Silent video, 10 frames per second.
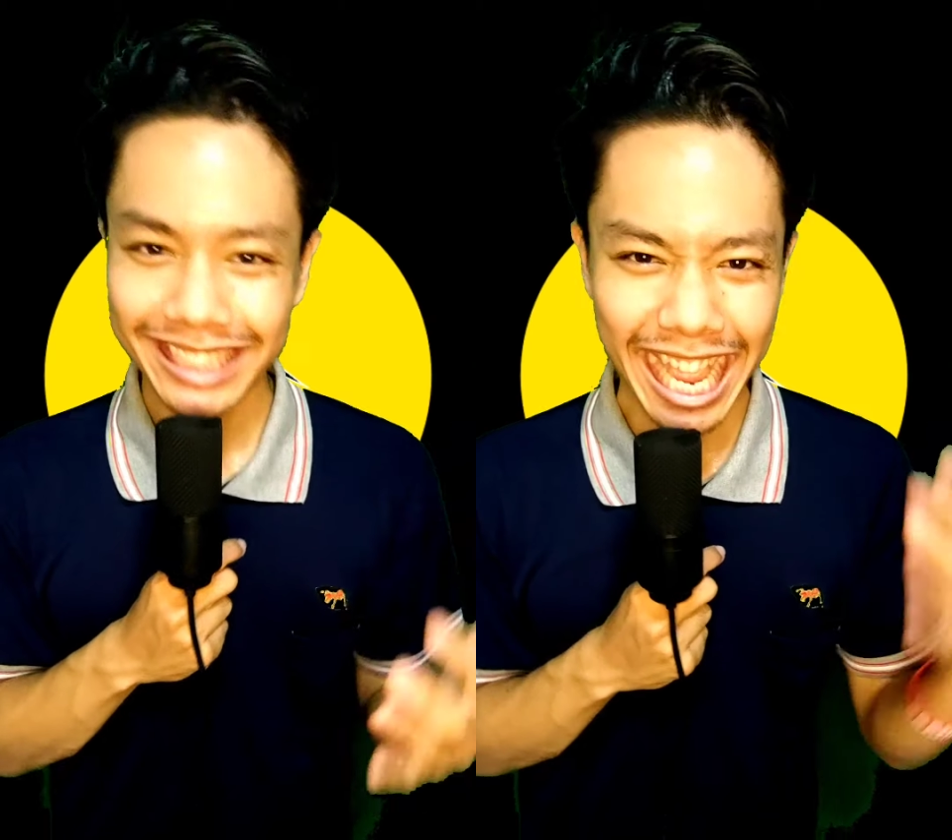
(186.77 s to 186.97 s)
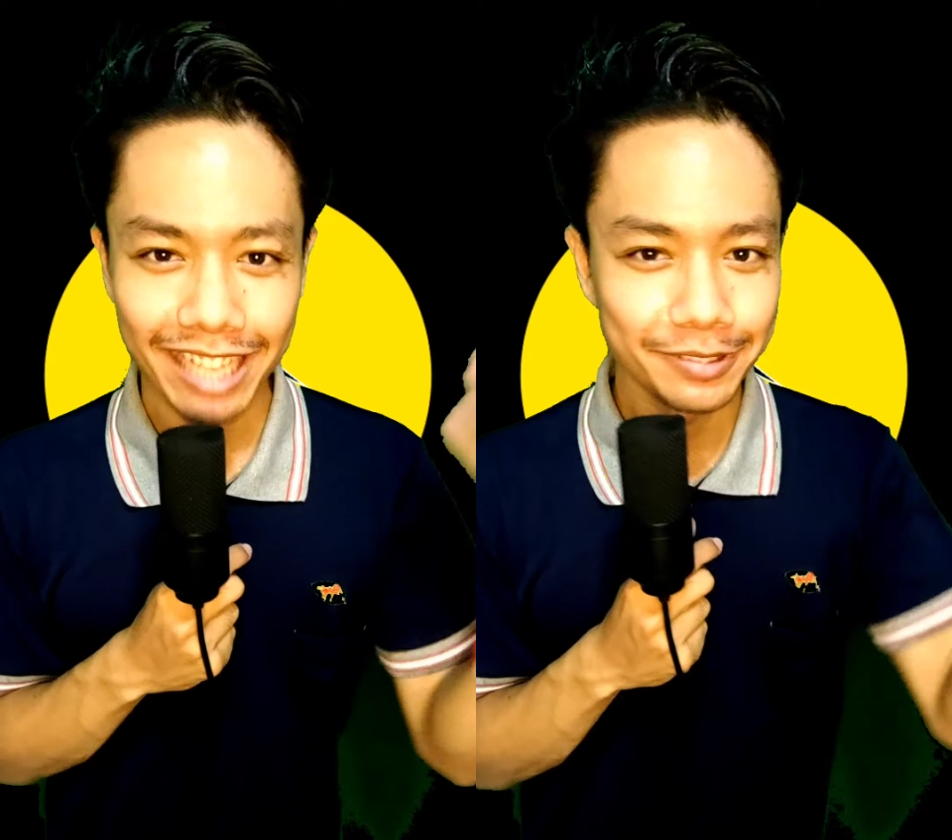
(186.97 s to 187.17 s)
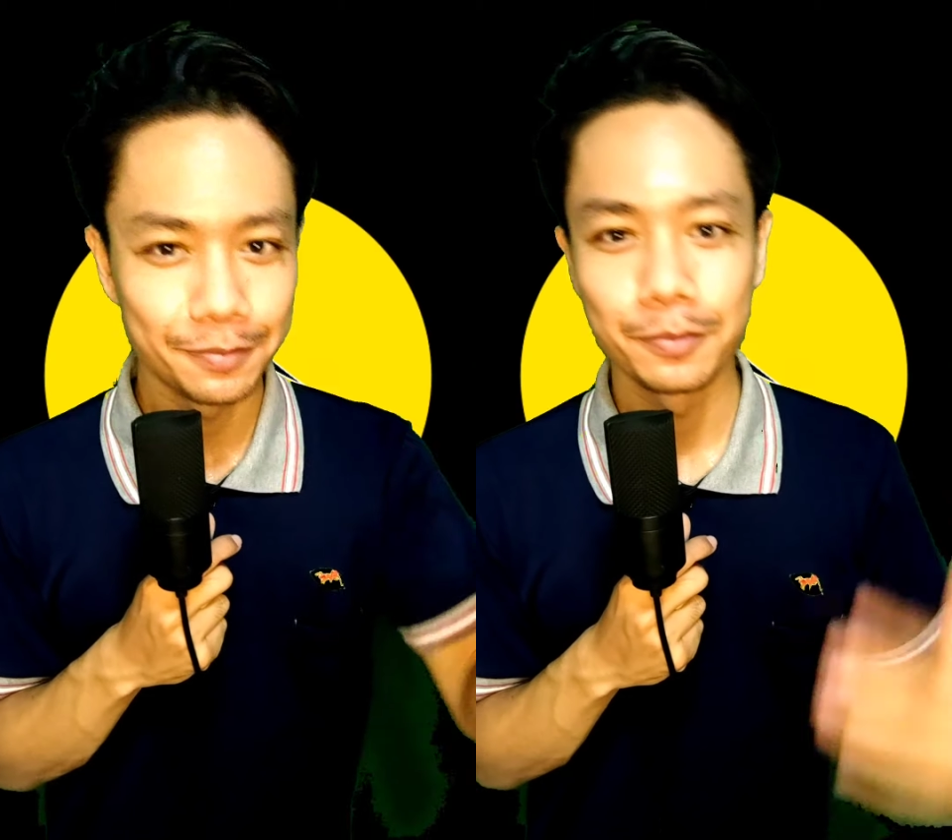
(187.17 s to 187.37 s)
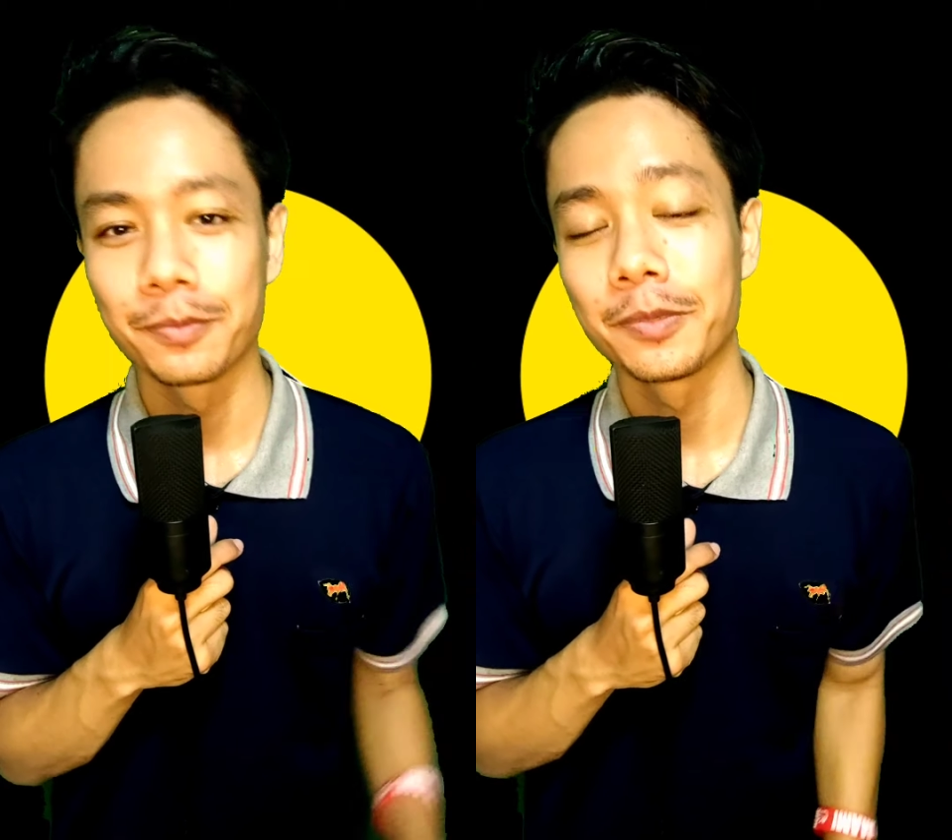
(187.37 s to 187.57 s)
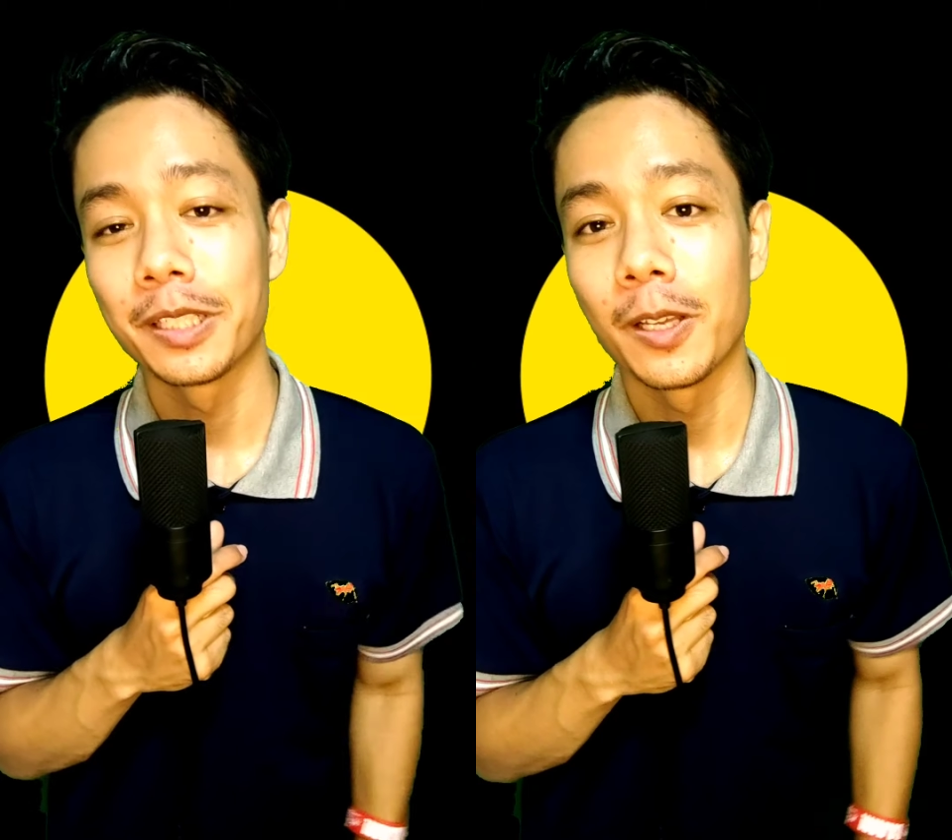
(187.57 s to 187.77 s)
yeah.
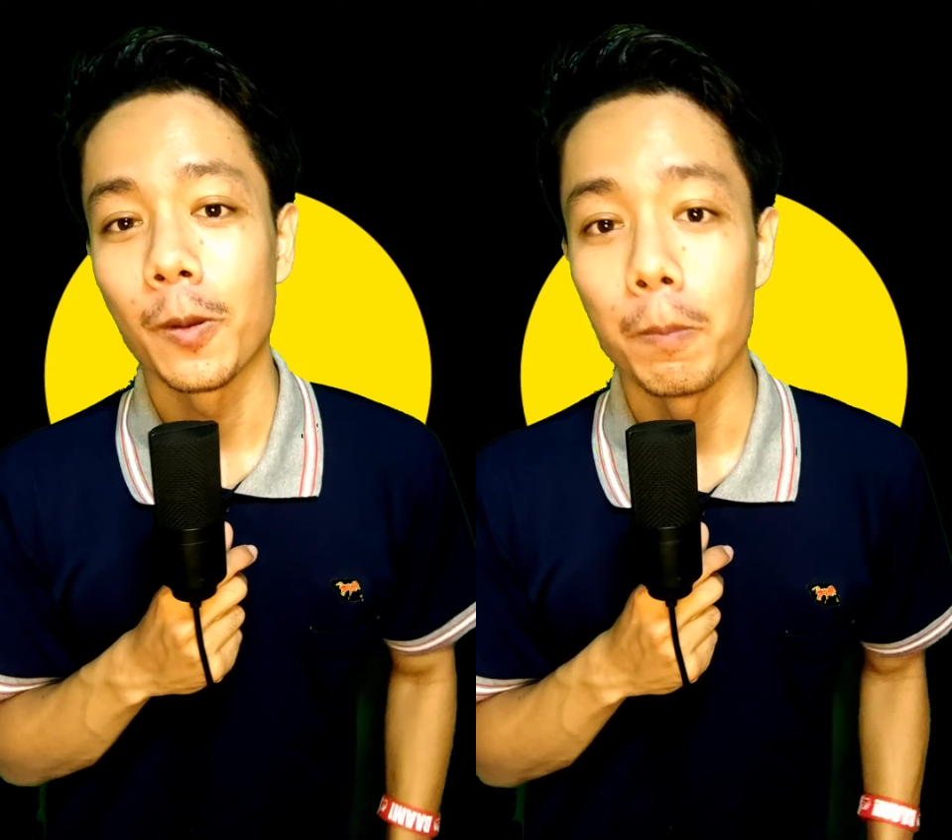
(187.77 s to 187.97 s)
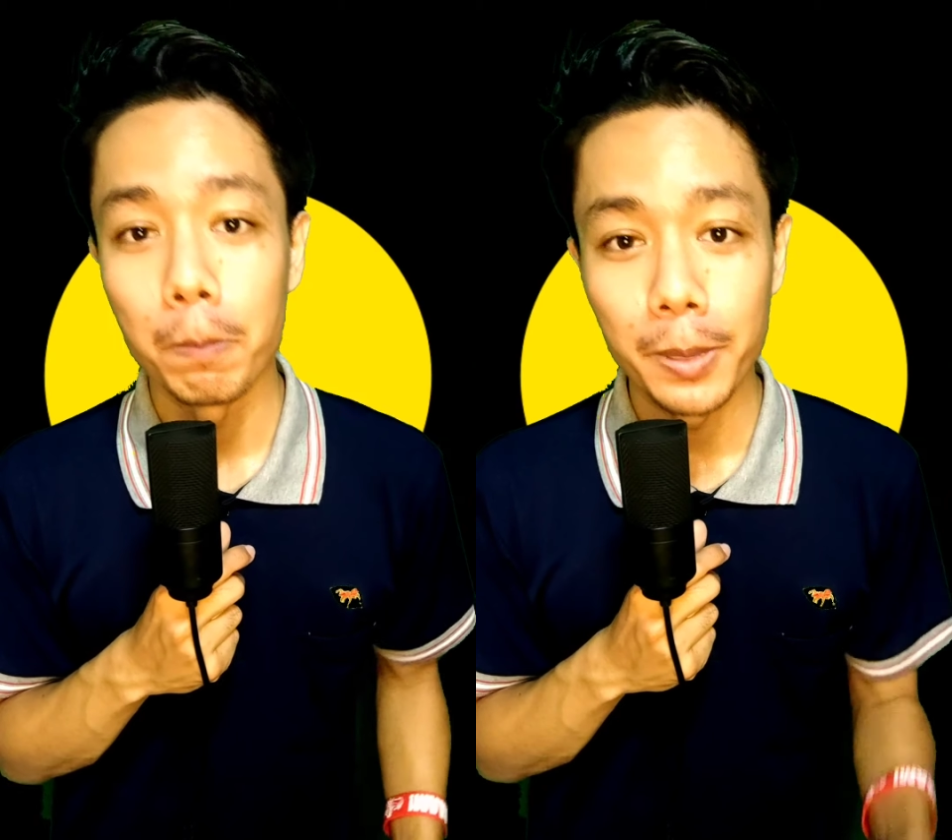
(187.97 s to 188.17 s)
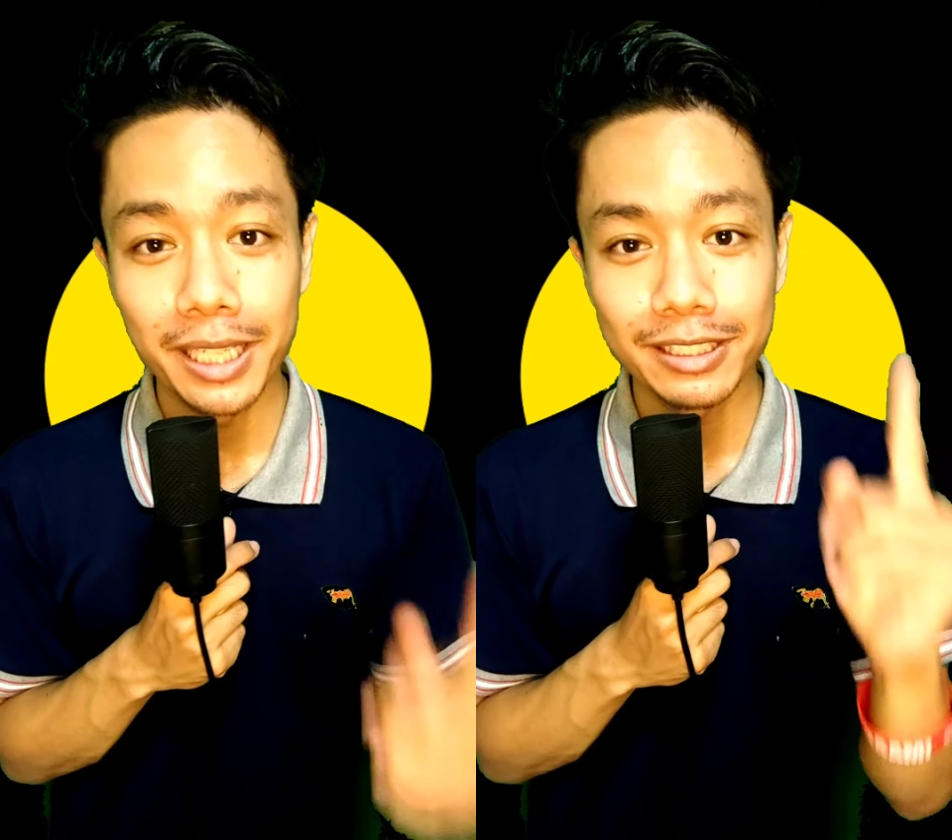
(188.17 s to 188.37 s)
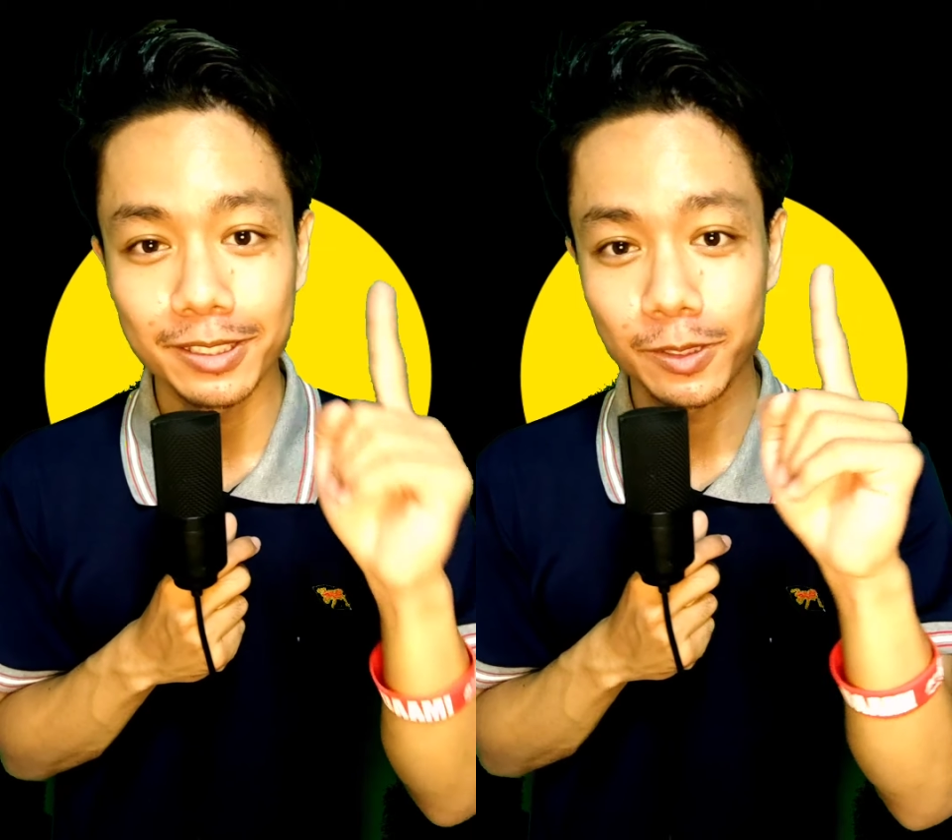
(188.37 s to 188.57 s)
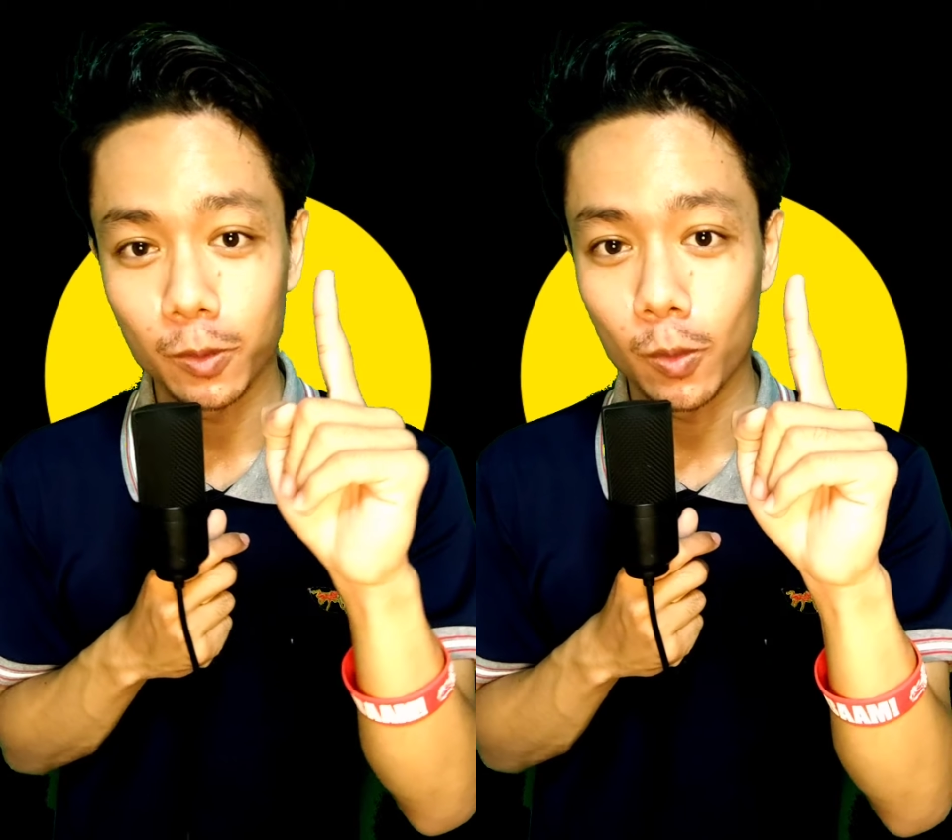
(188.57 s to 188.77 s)
But